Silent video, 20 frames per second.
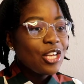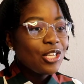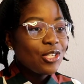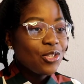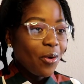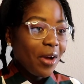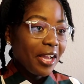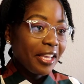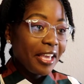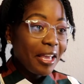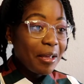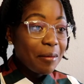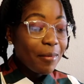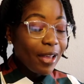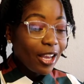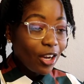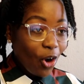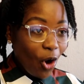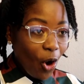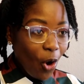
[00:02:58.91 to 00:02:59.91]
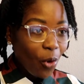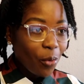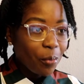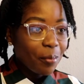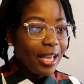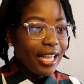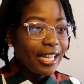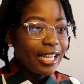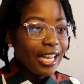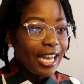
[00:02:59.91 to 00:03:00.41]
So I came back
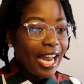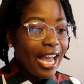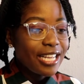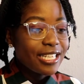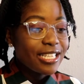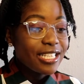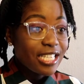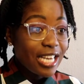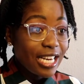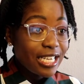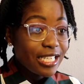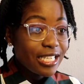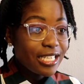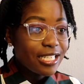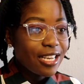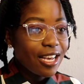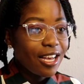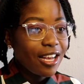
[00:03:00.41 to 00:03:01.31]
home and then I studied